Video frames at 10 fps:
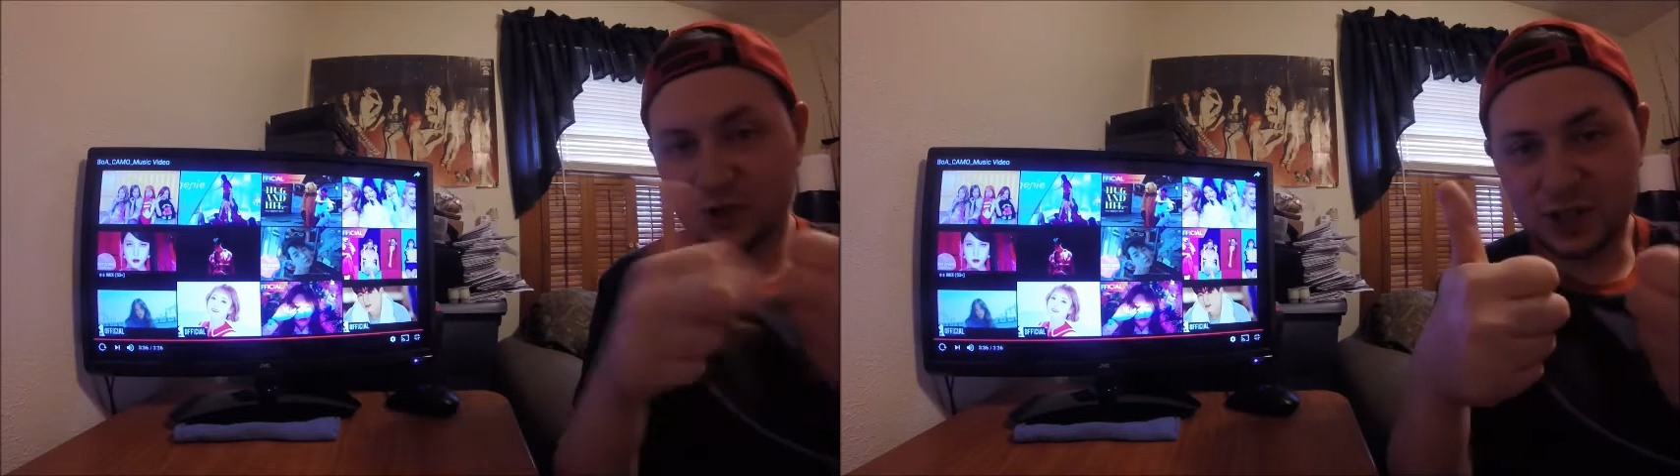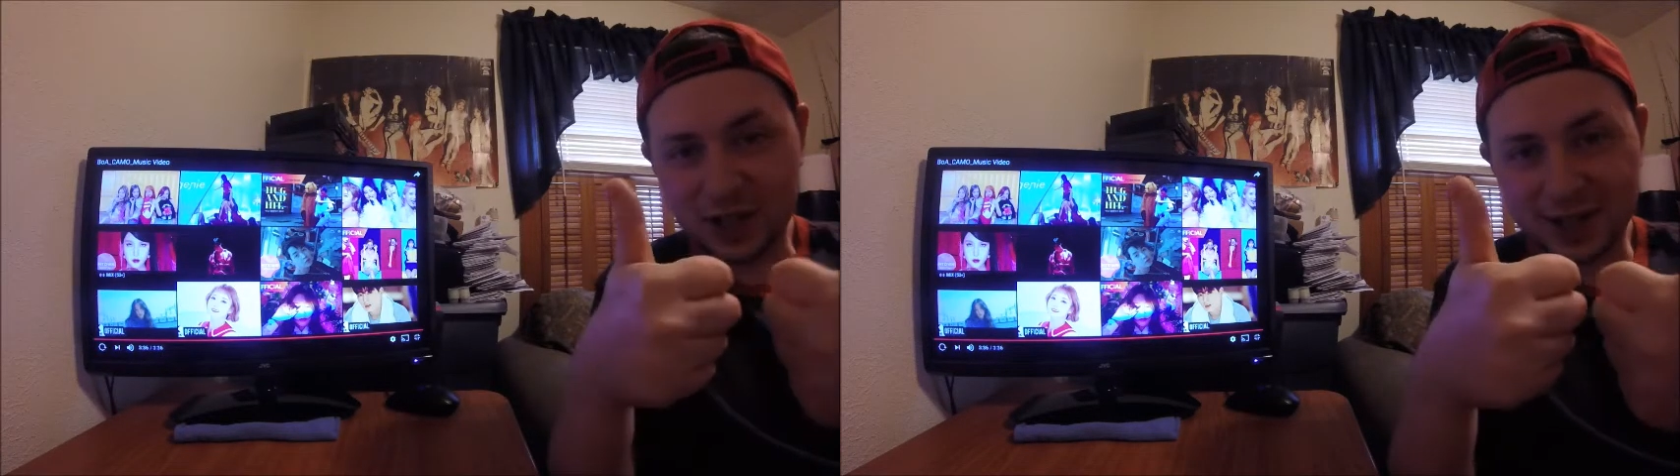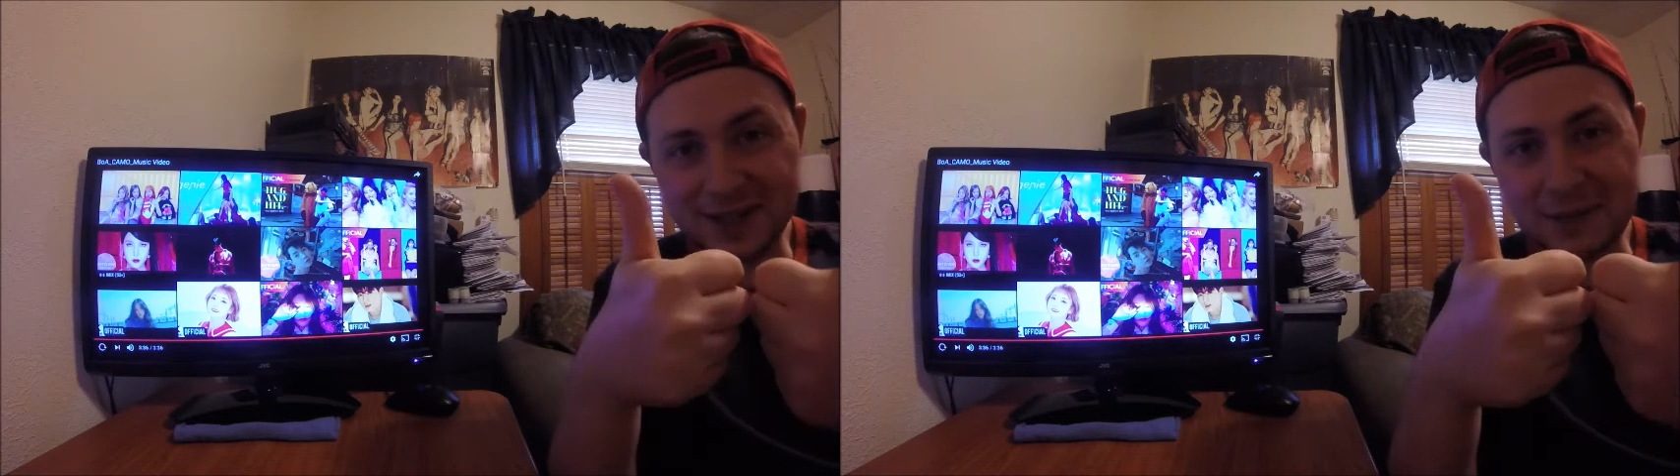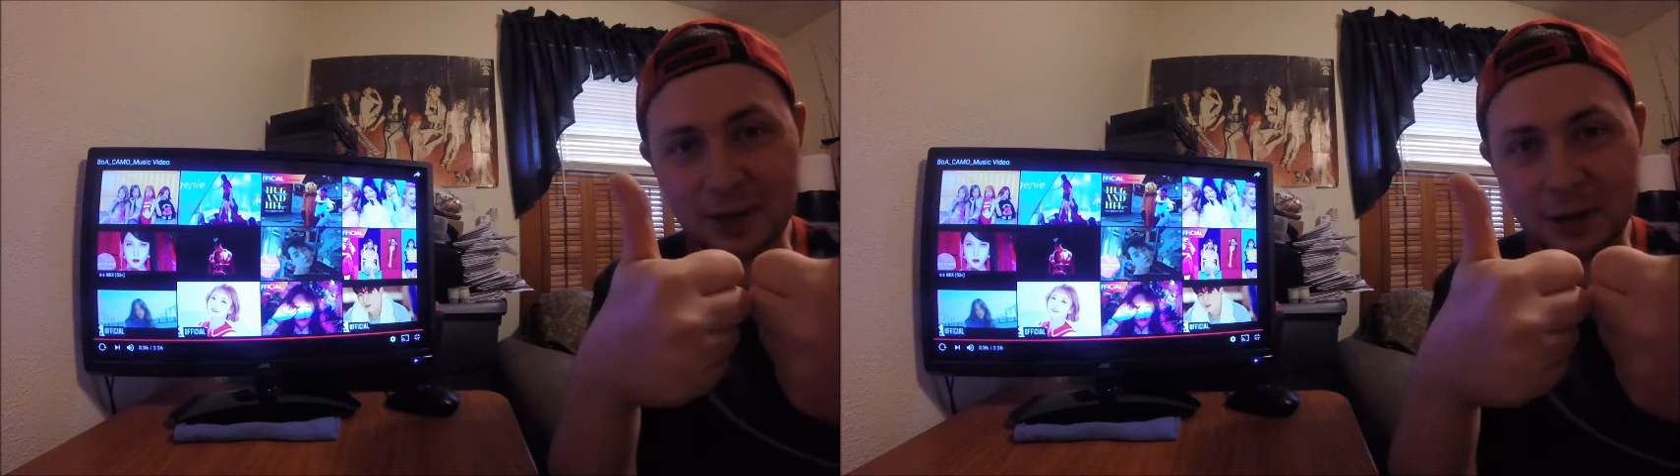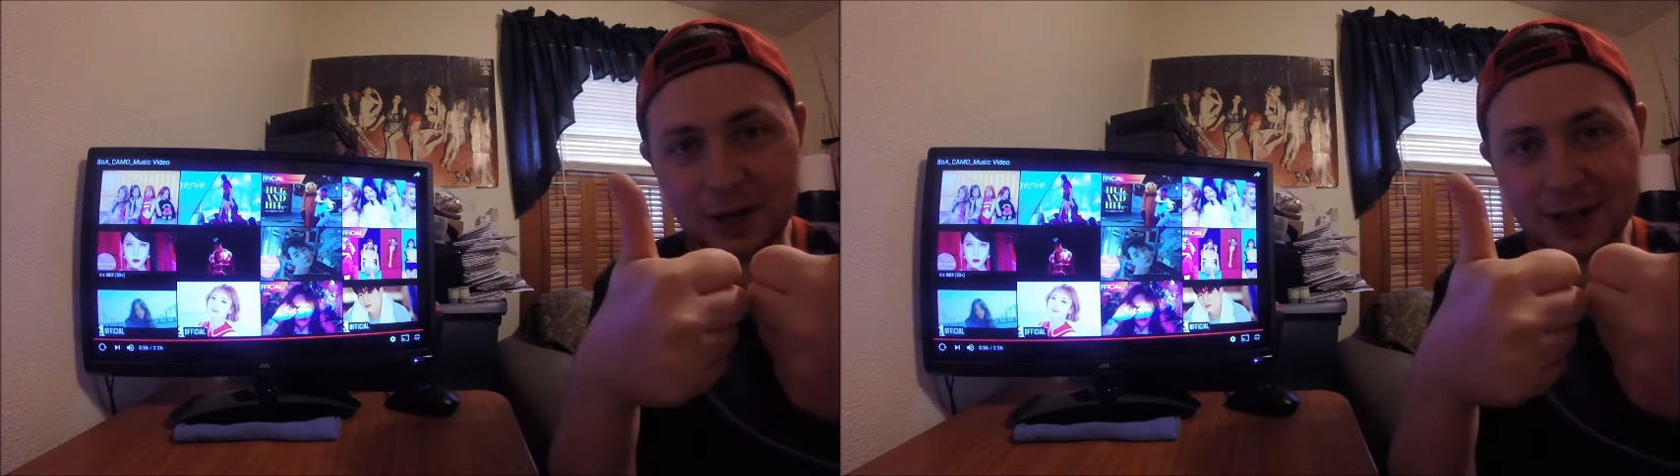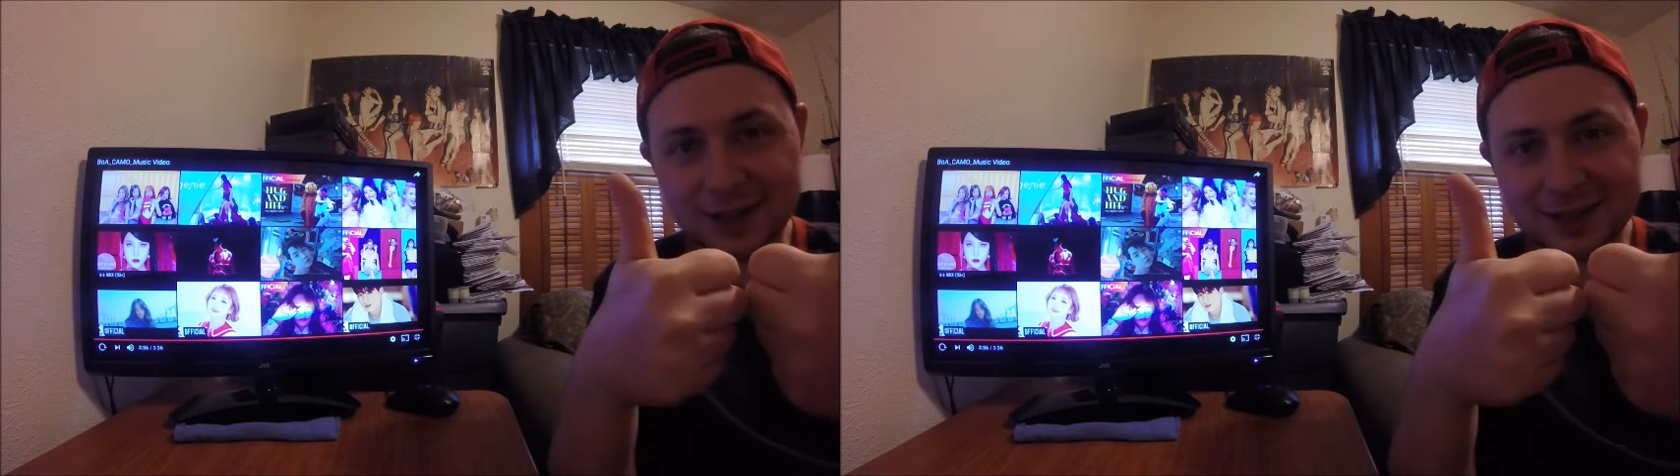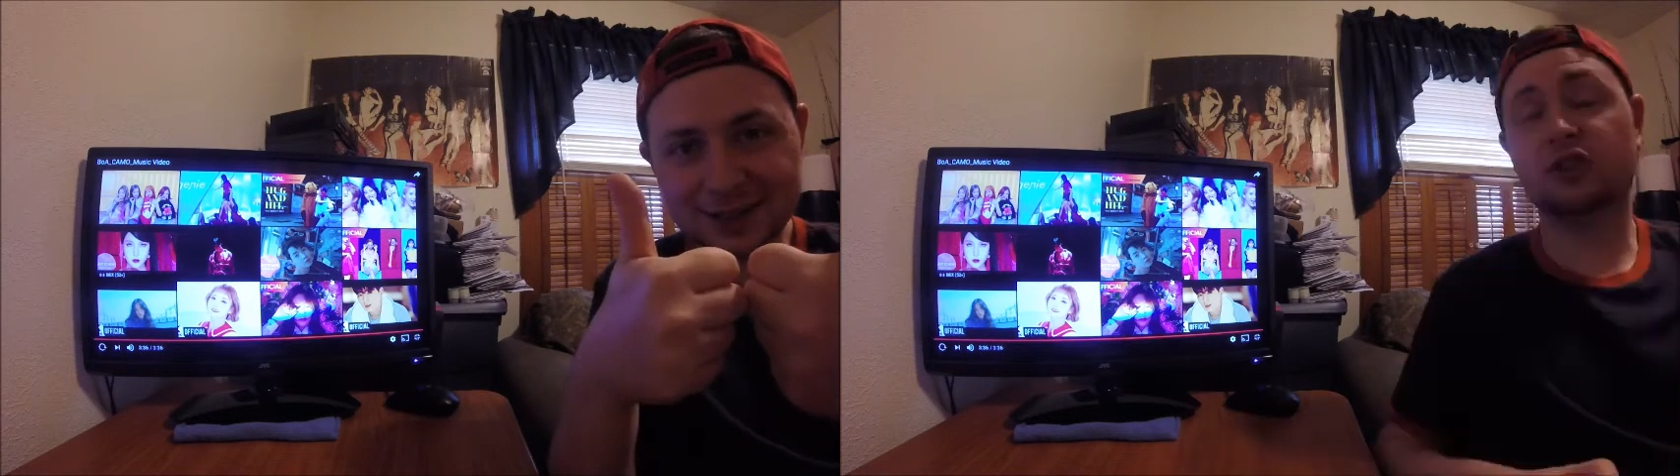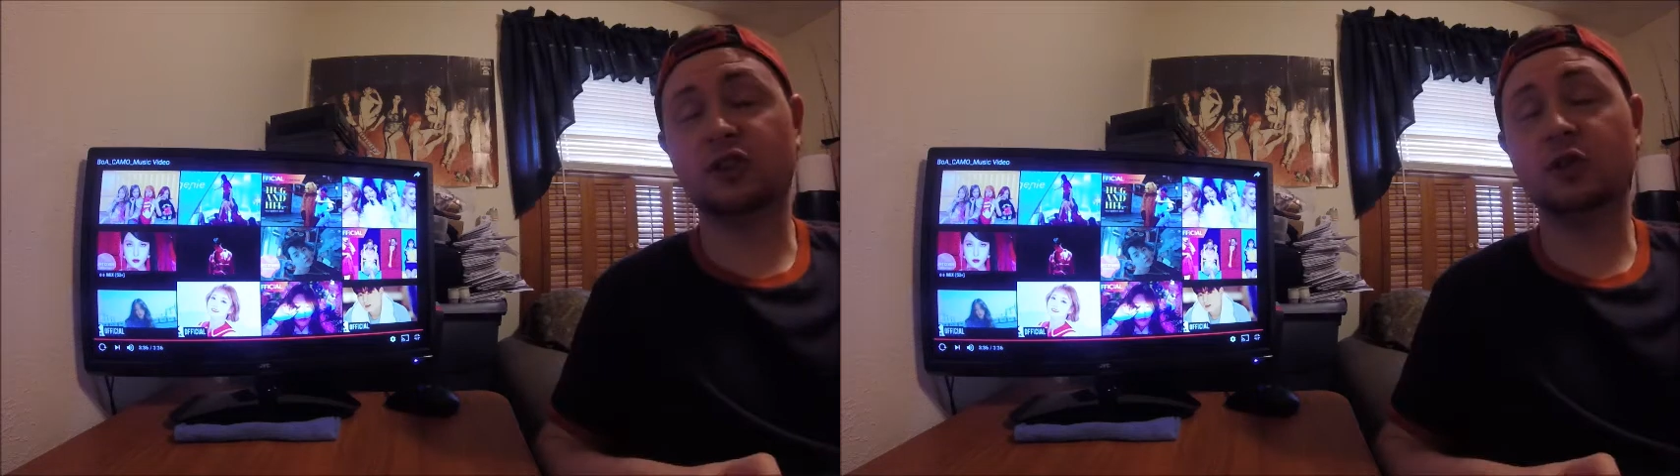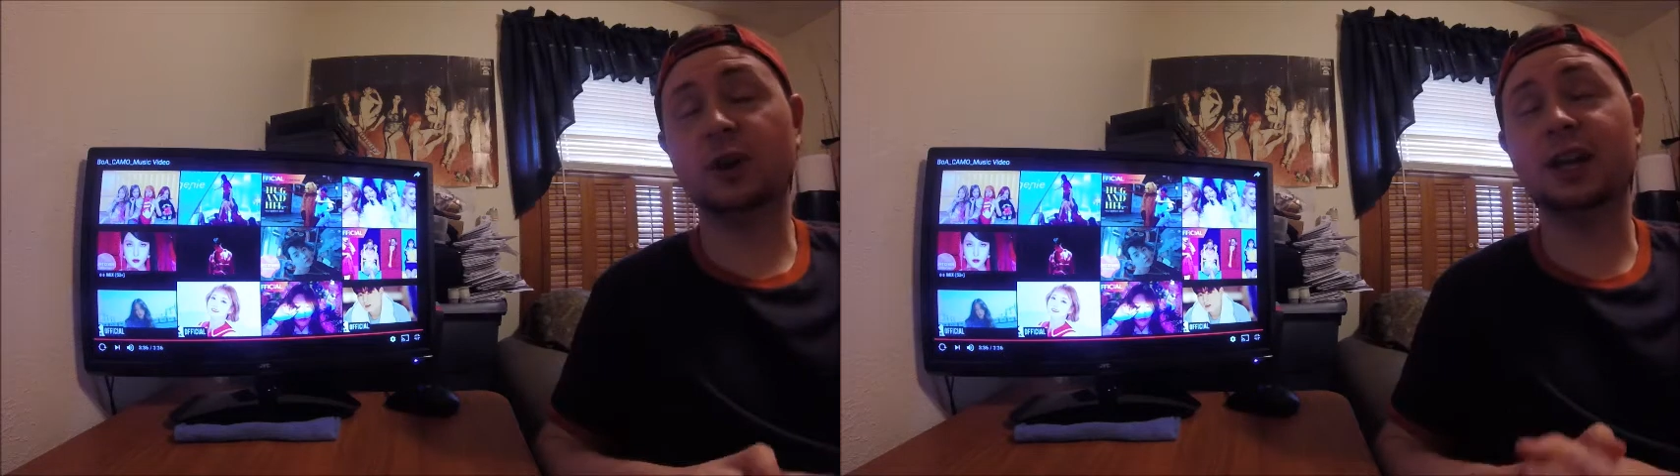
Good on you, BoA. So